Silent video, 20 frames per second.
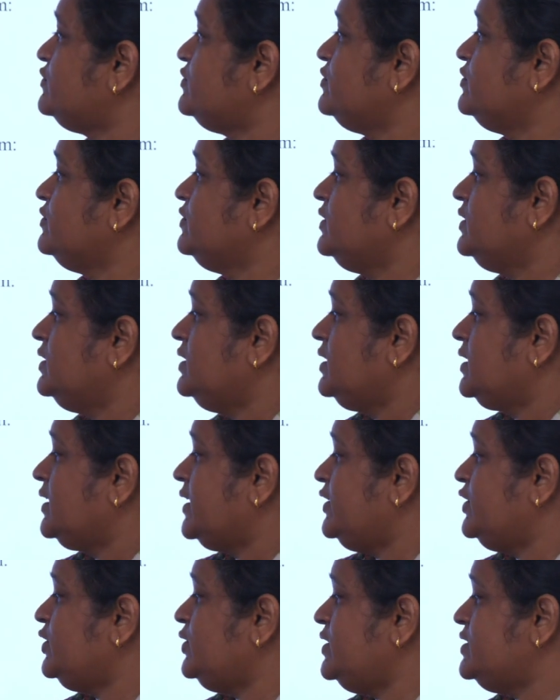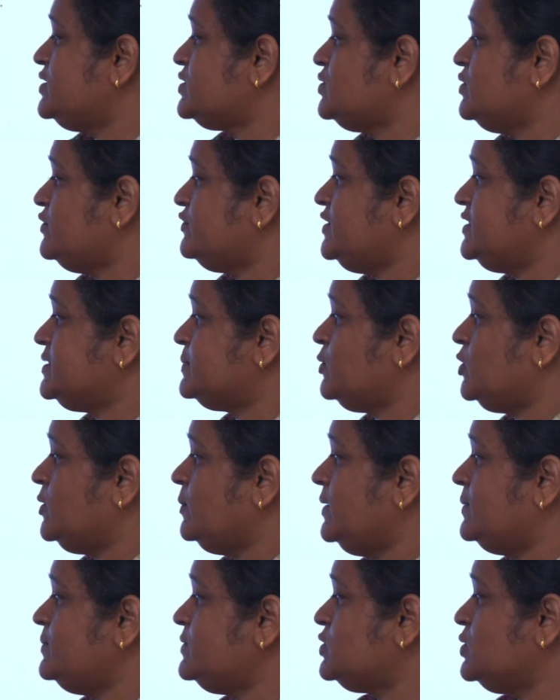of this
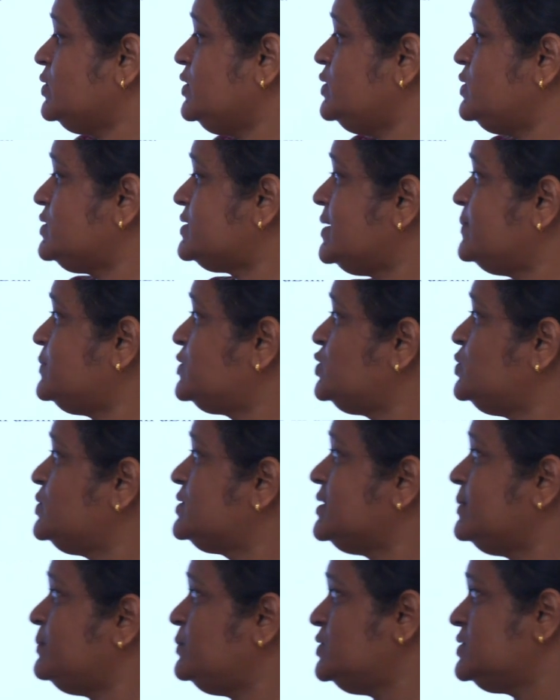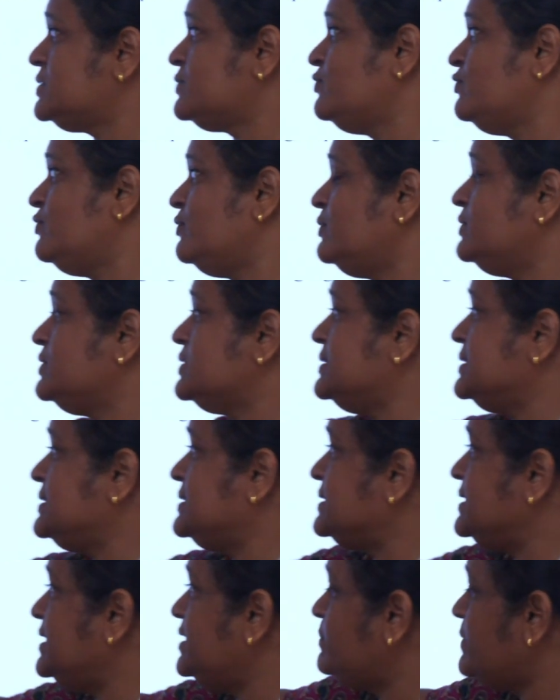problem. So you'll substitute, suppose
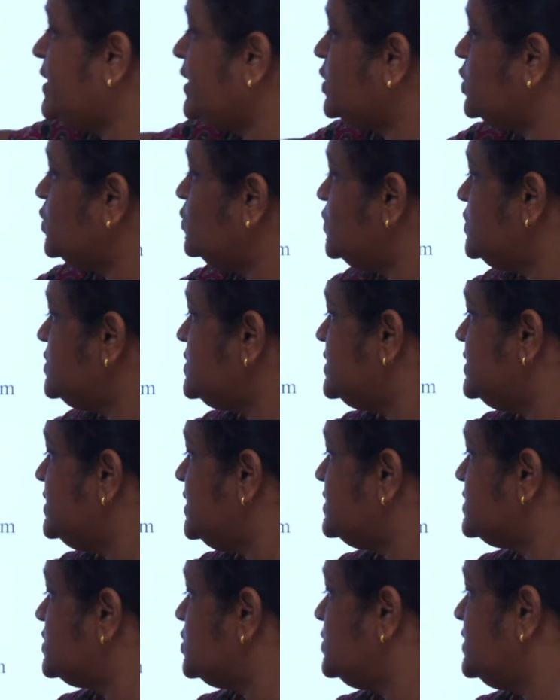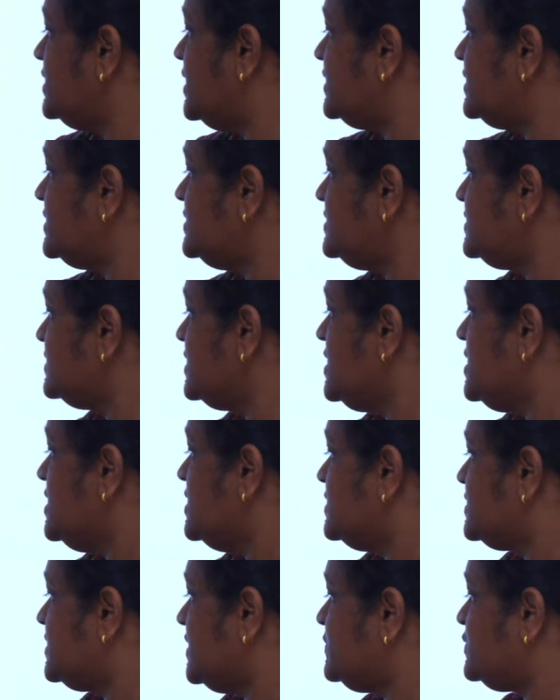16 microvolt. So that is
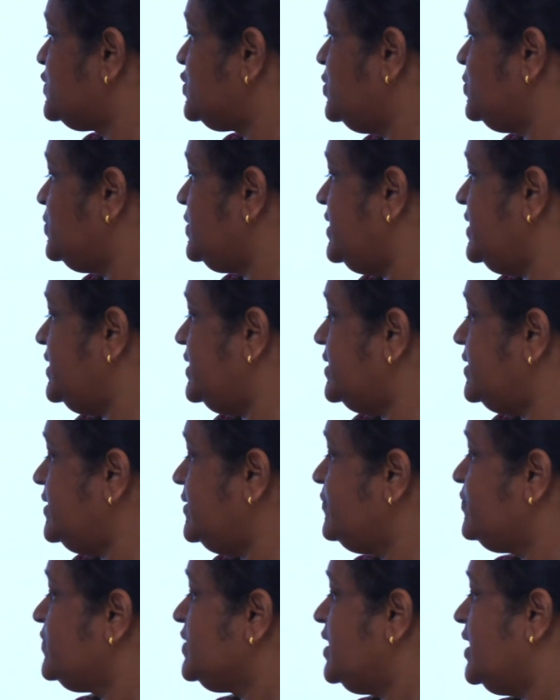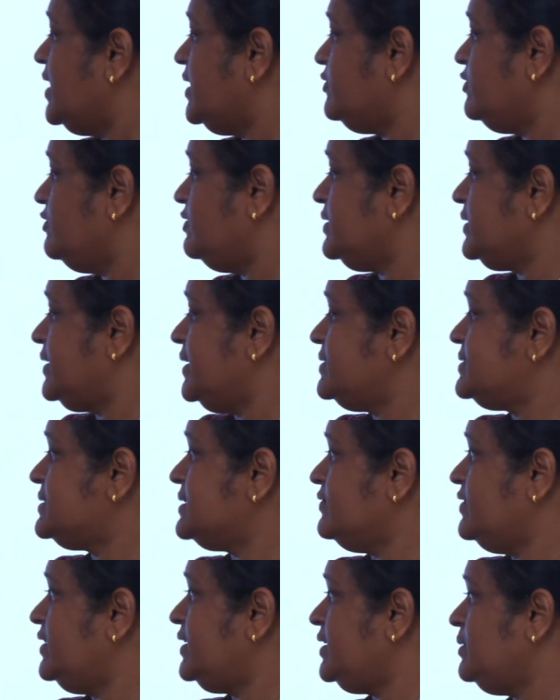substitute here, and we will get
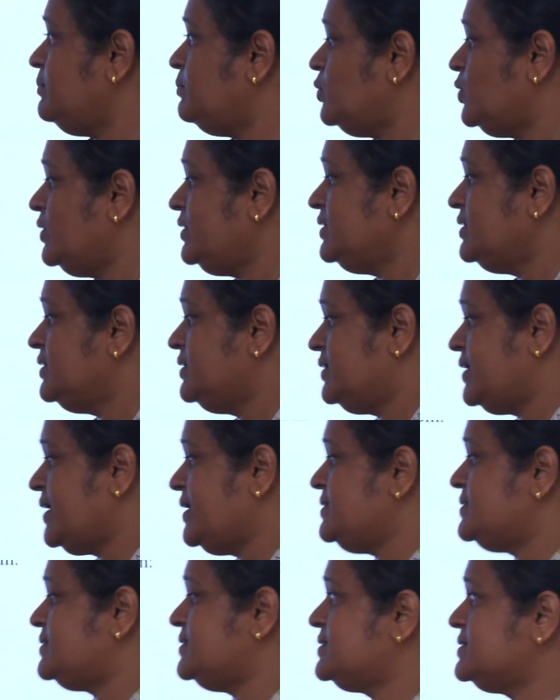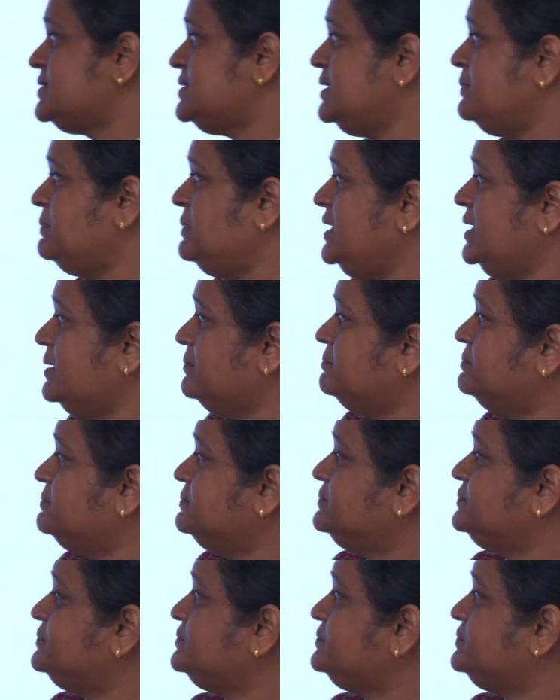17.96 dBm.